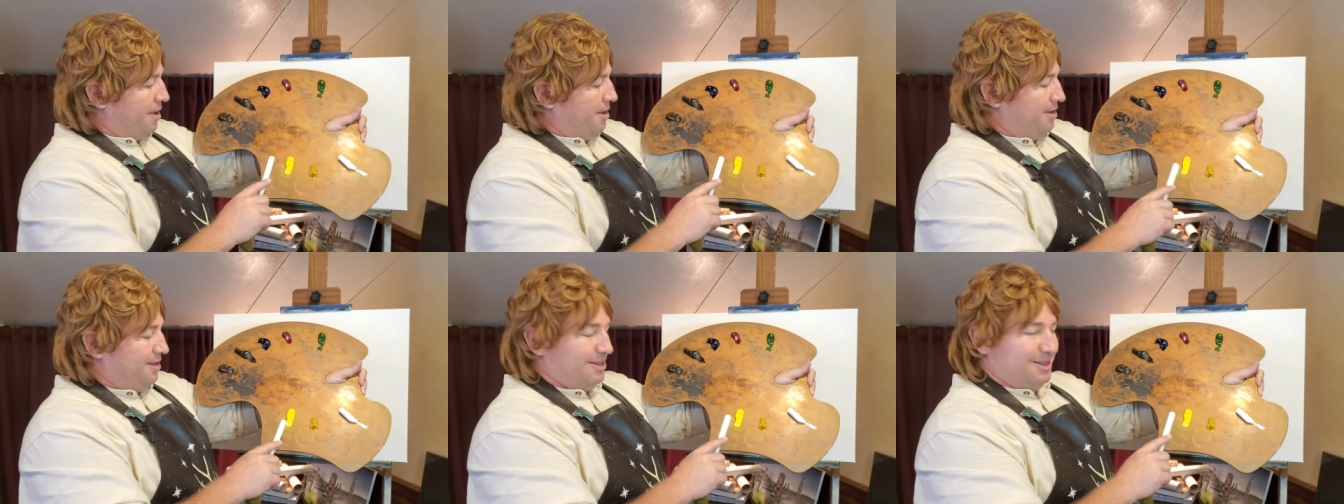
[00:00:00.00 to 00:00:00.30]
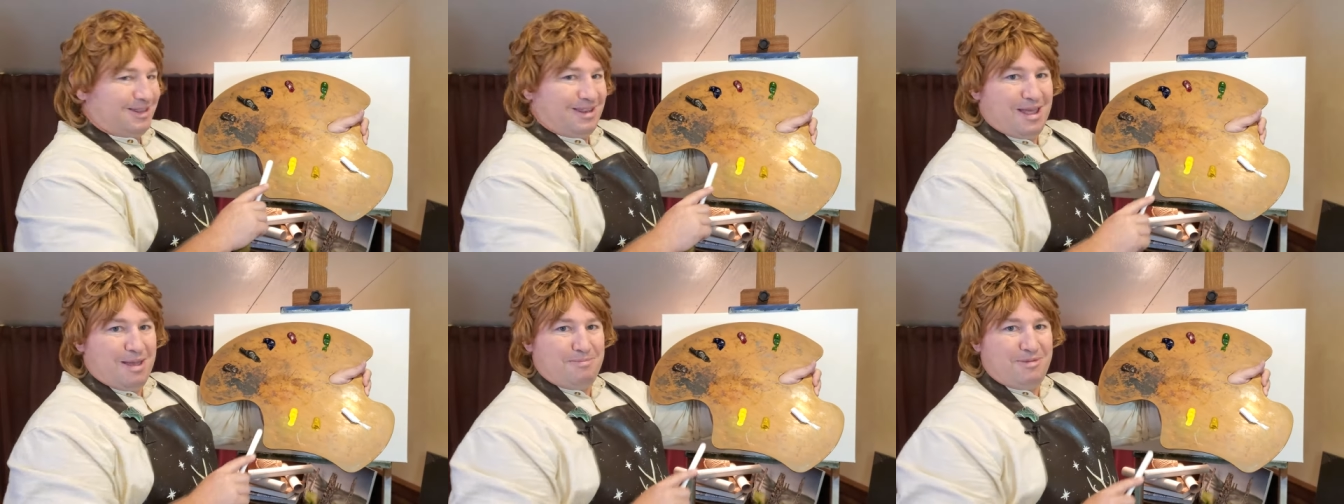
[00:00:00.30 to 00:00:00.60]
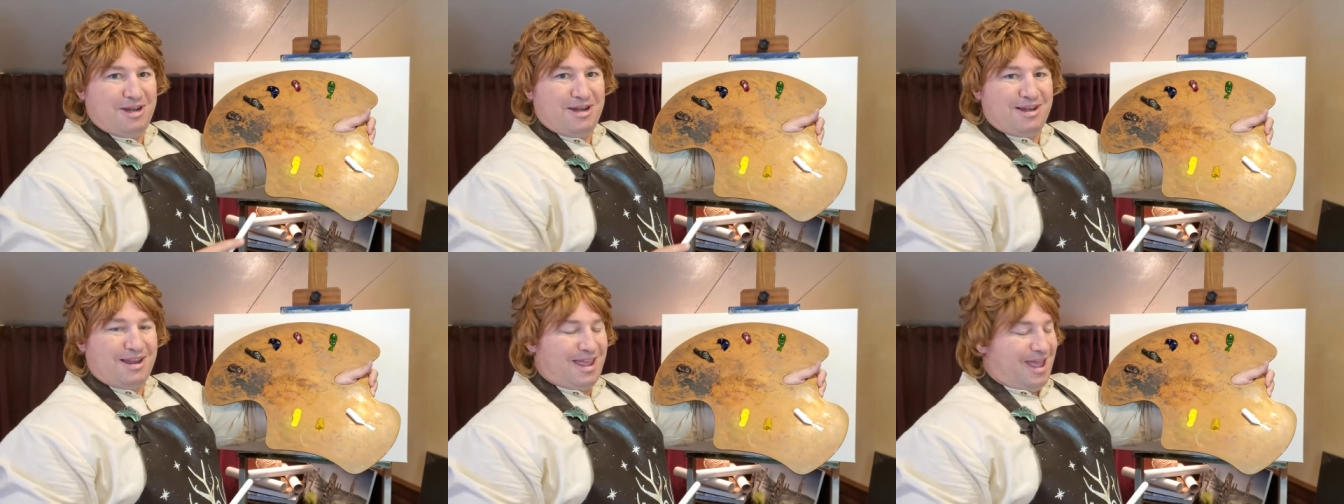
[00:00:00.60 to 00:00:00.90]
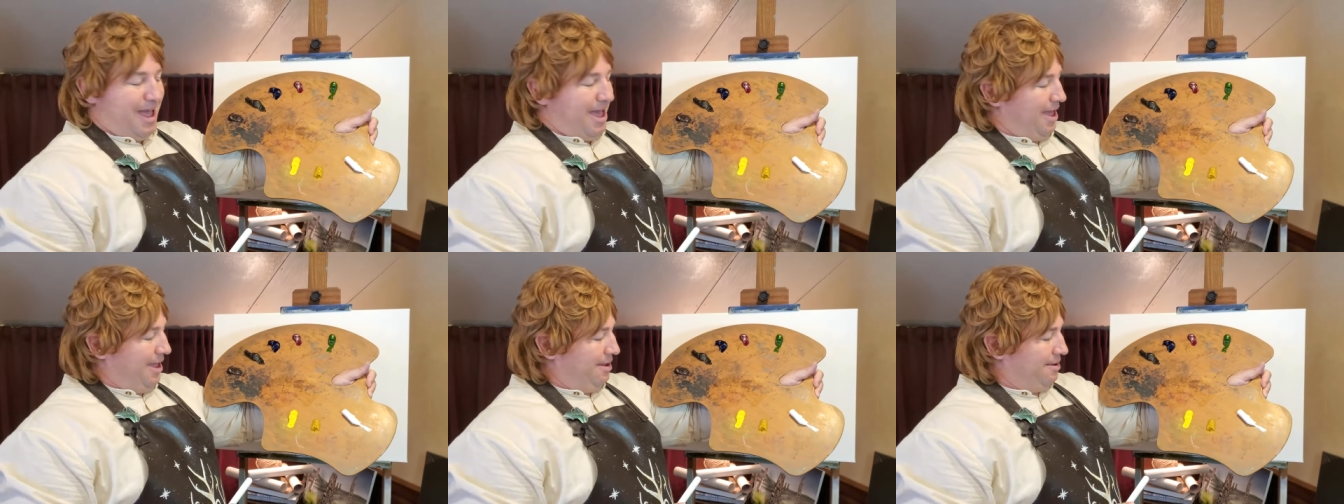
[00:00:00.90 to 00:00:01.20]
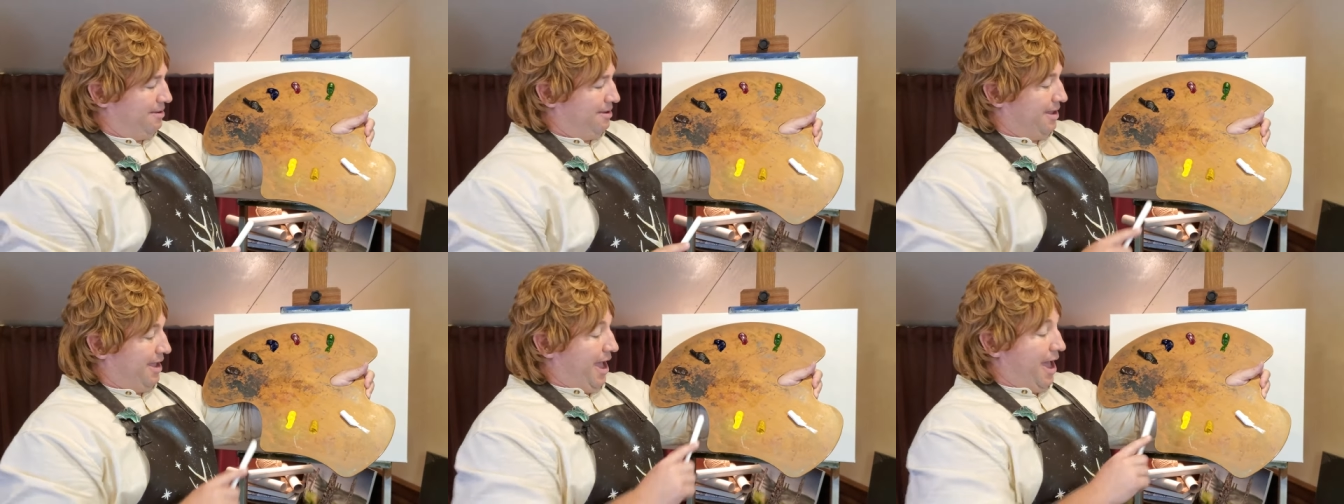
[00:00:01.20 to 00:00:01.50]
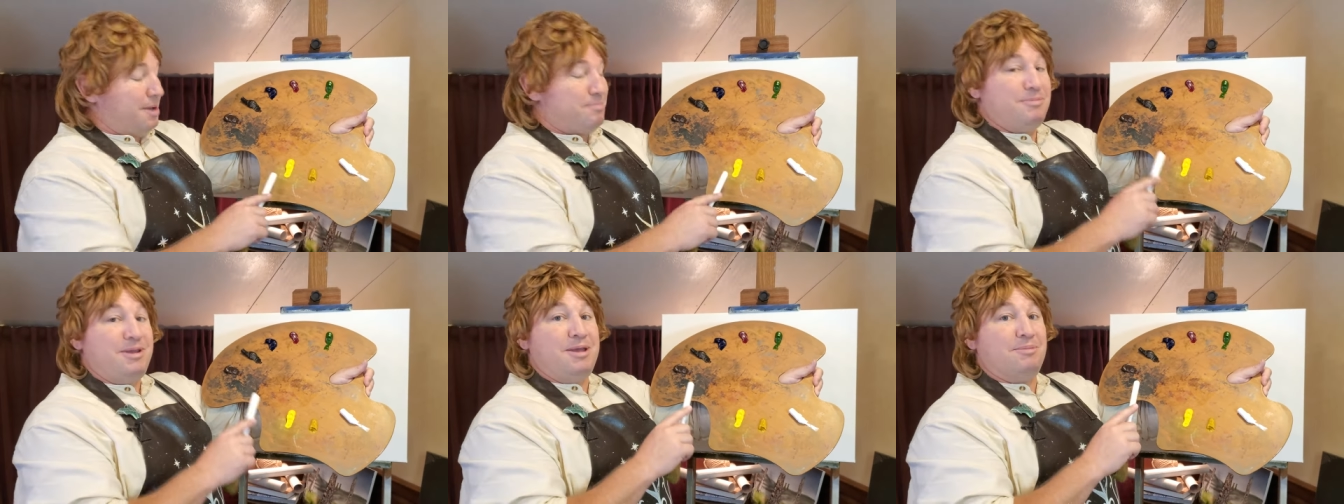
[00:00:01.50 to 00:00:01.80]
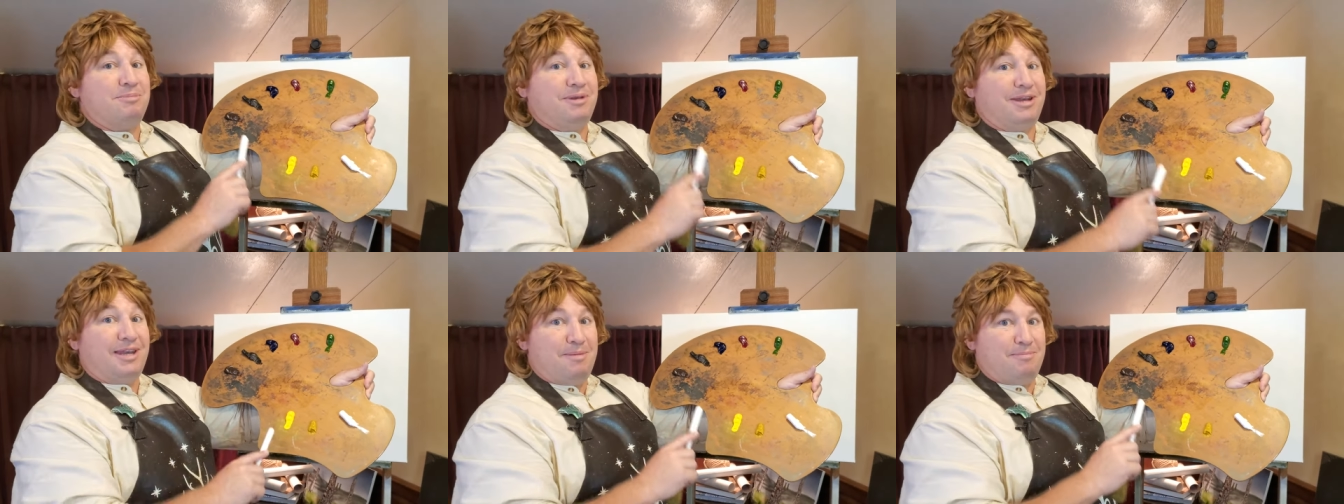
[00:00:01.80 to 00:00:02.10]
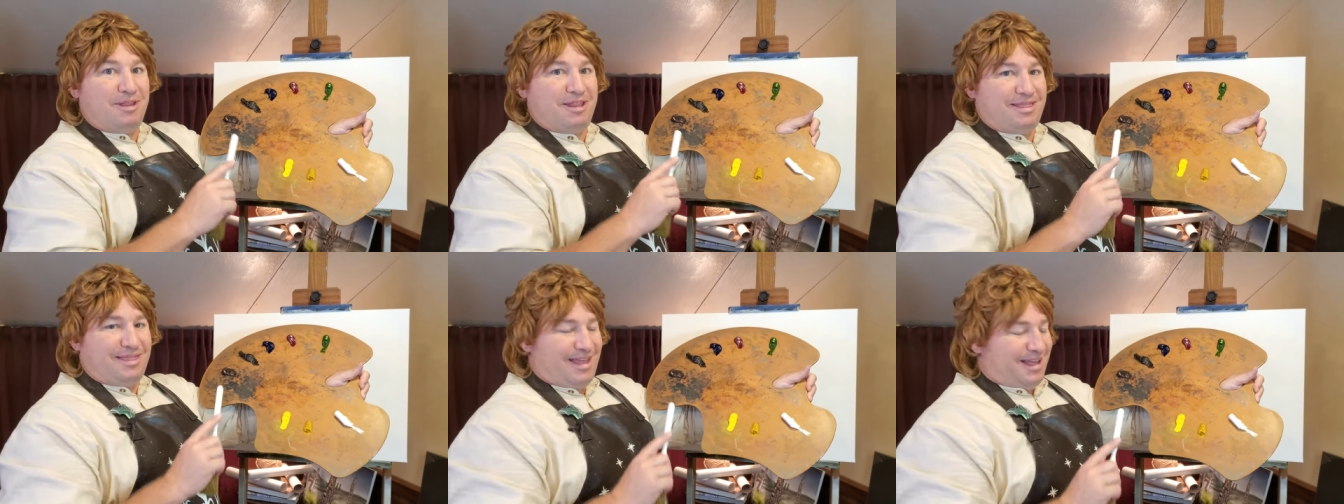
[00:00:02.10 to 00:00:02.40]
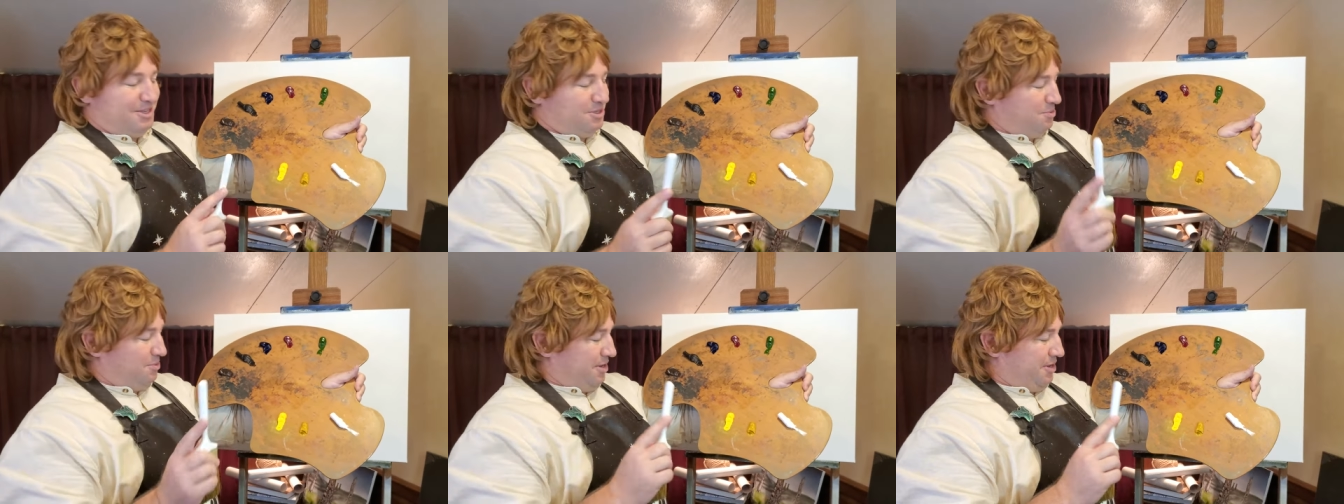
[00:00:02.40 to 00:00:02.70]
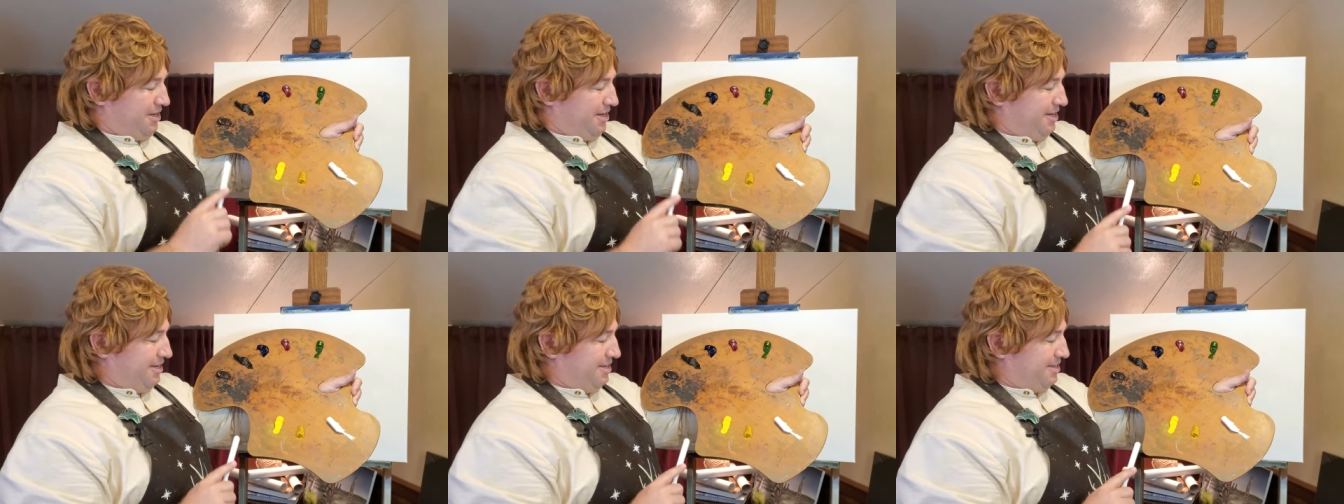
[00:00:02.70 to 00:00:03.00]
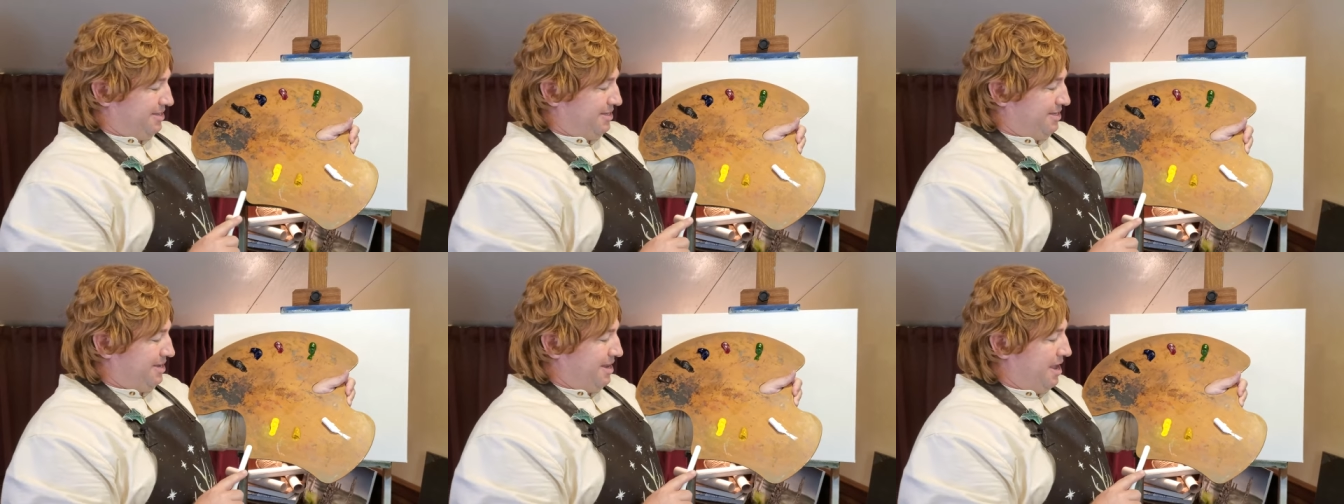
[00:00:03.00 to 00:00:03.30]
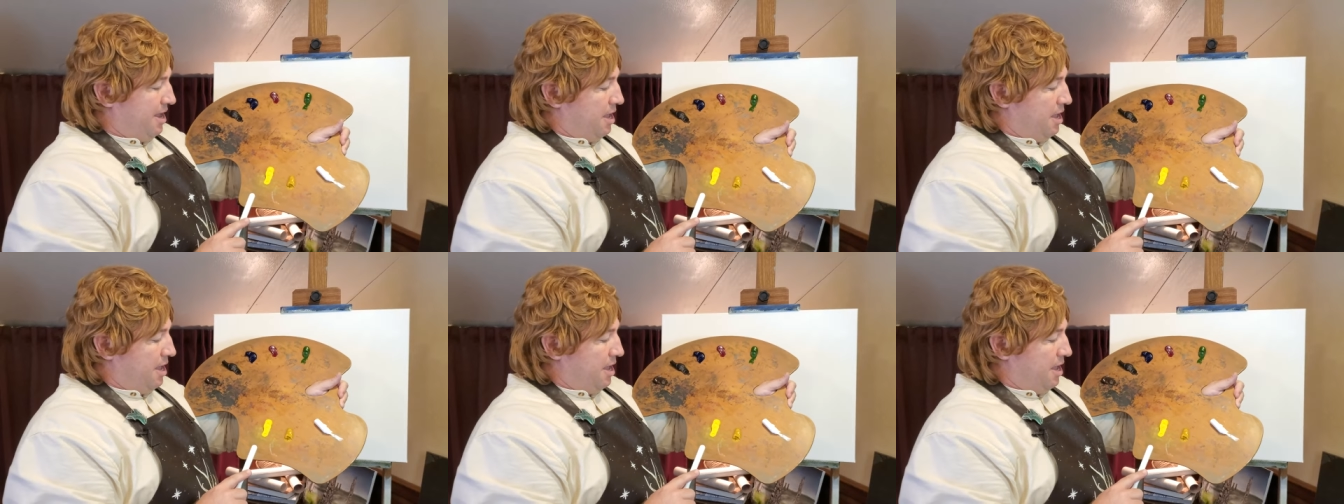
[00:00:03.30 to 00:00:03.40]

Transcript: lemon, ca cadmium lemon, that's what it is,